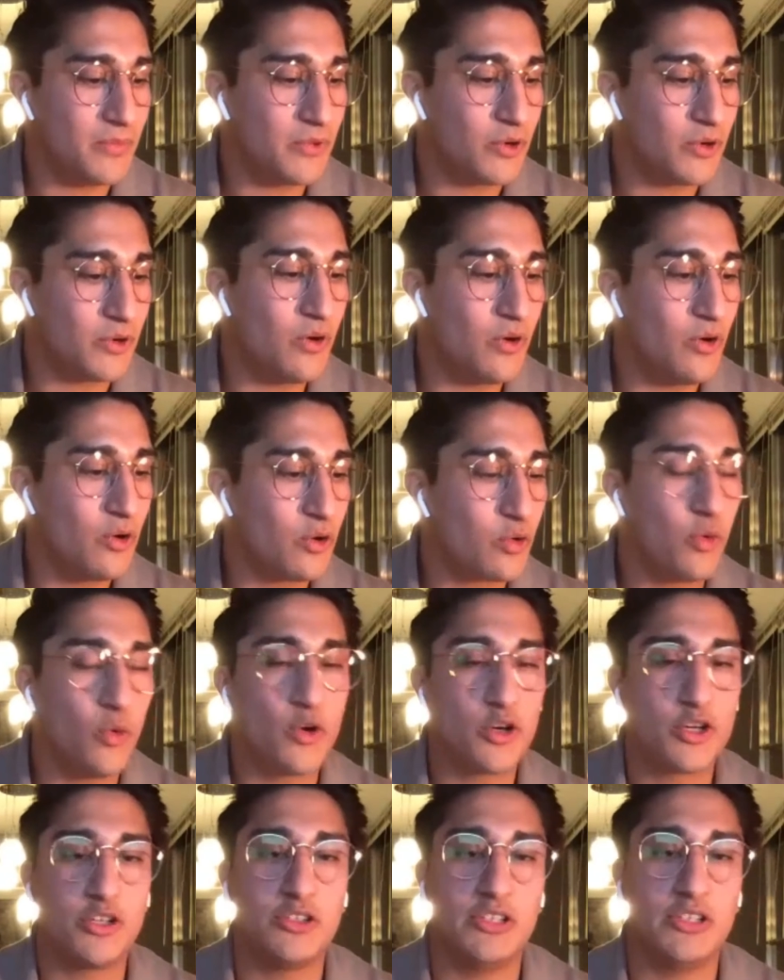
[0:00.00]
go
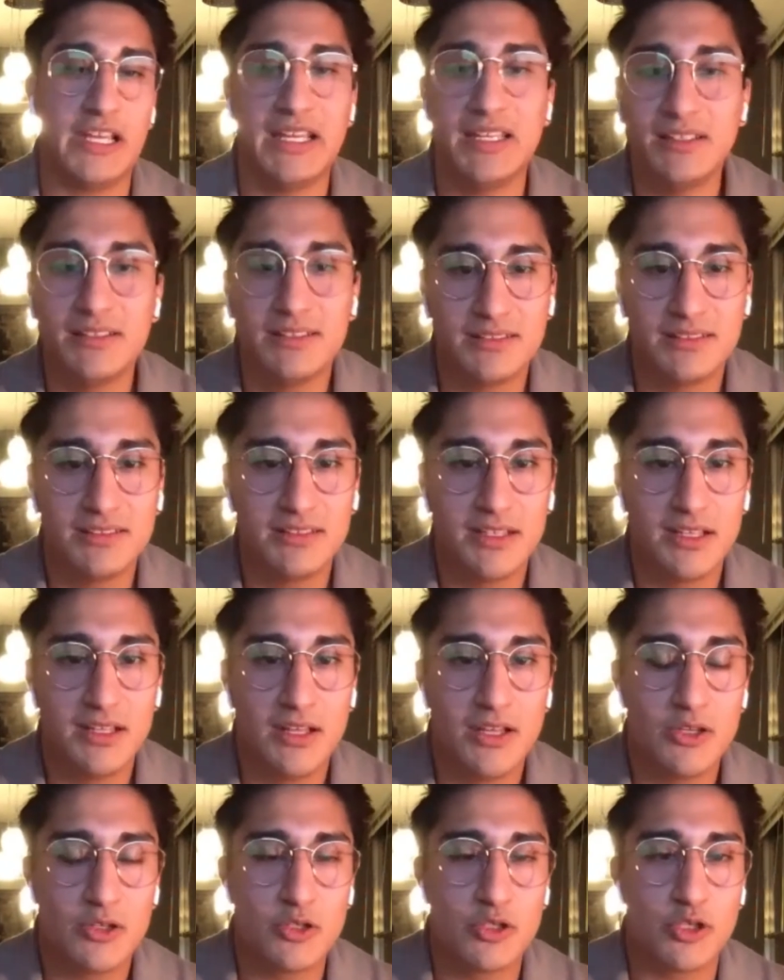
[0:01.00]
quarterly
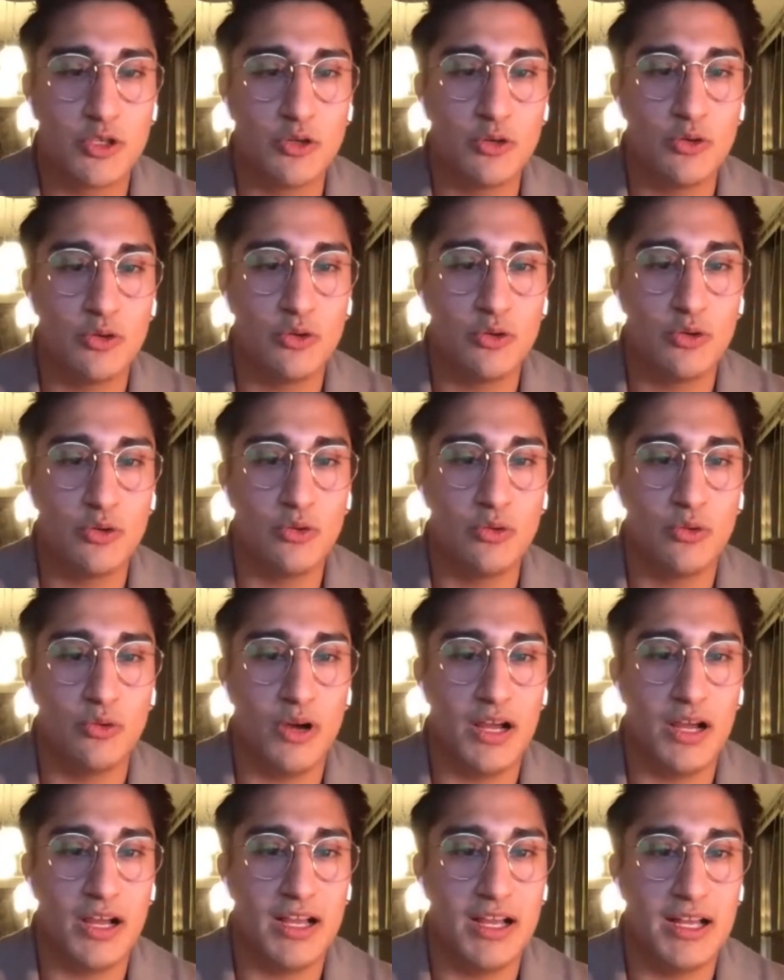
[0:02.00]

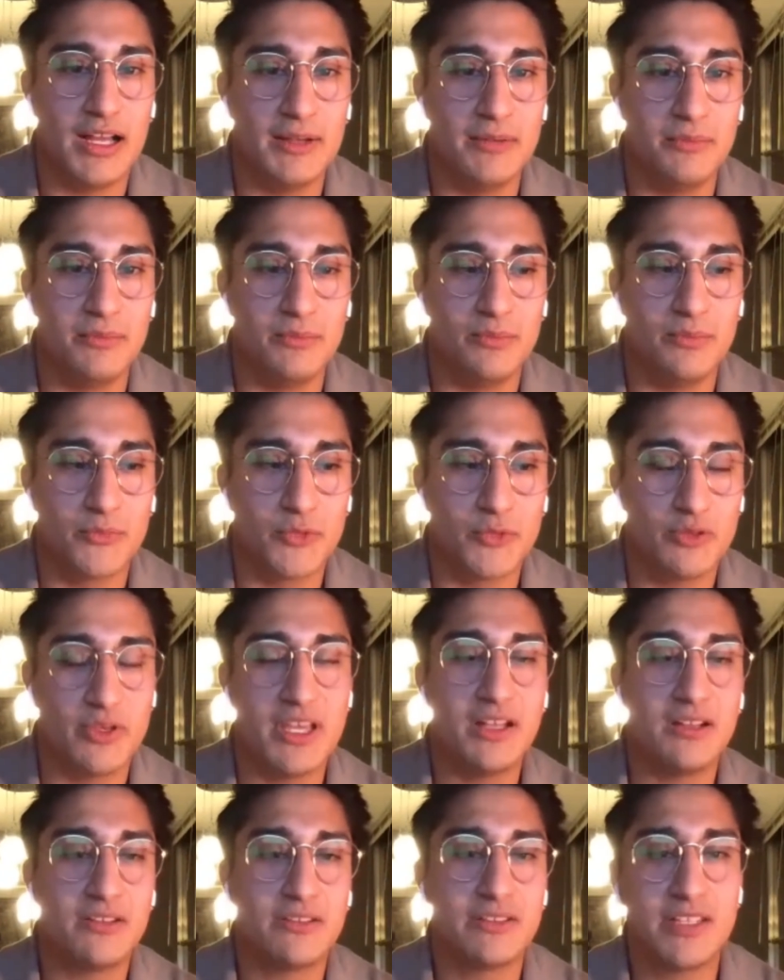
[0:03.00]
to
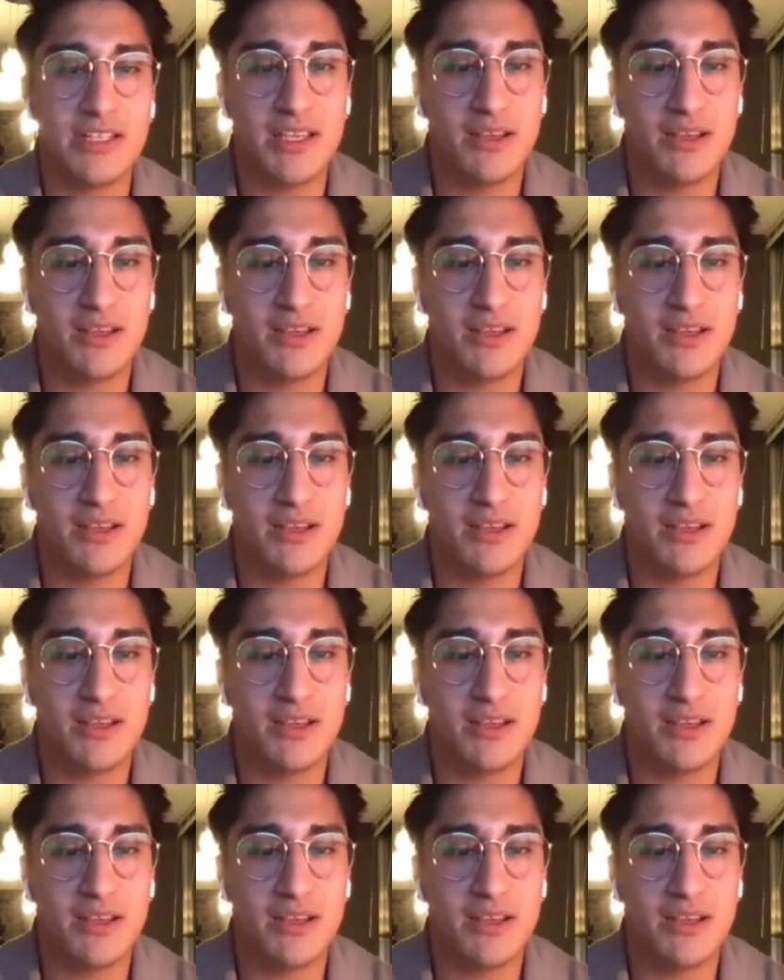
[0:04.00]
ELT,